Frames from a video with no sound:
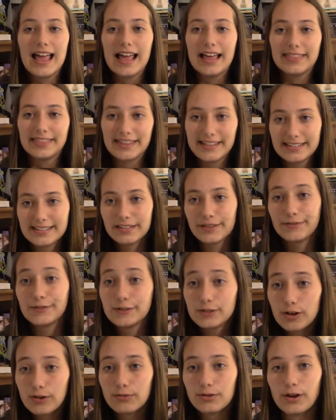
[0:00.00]
This, if you
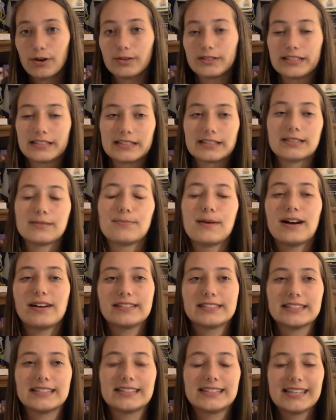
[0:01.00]
don't know what this is
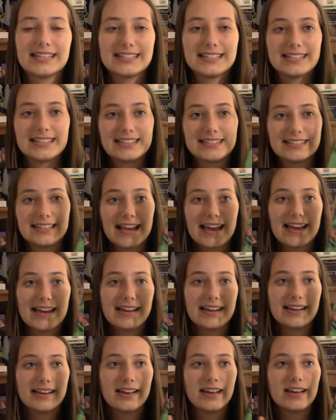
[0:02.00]
about, this is
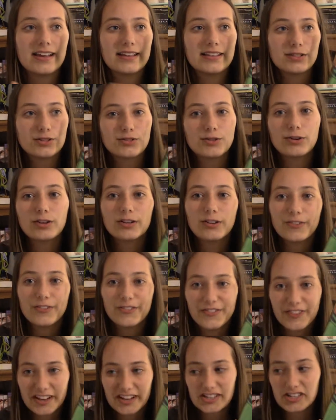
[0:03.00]
a historical
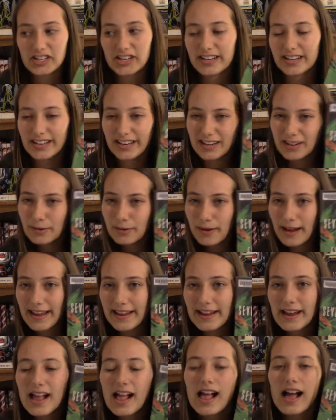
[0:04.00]
fiction, in a
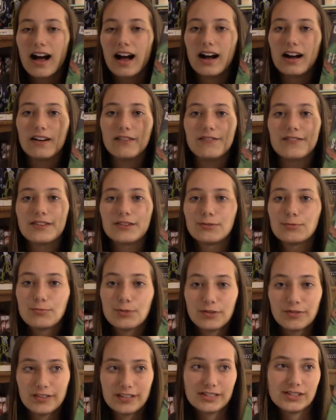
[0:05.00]
way, of this
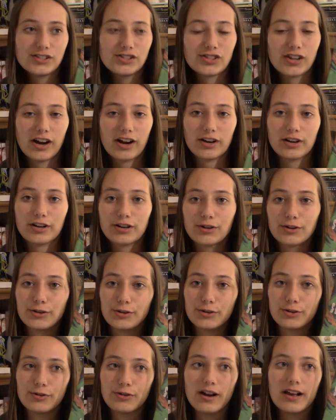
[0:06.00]
movie star
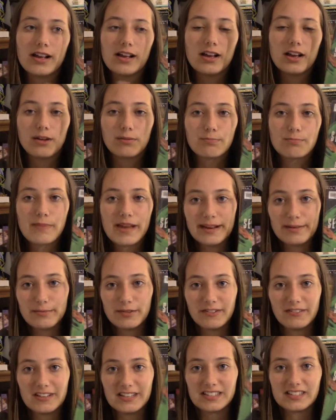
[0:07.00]
who made
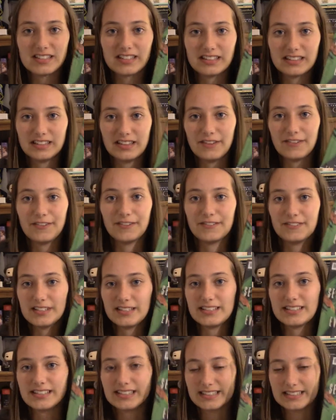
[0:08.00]
movies in the 50s,
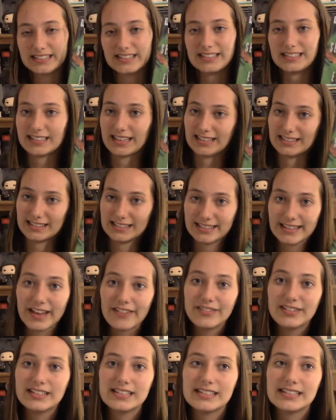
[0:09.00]
60s, and
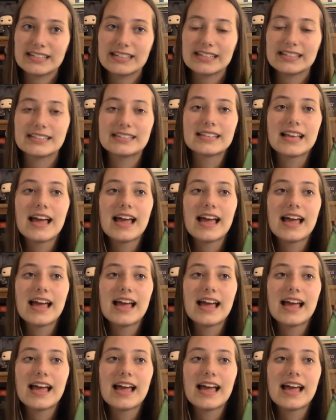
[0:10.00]
70s.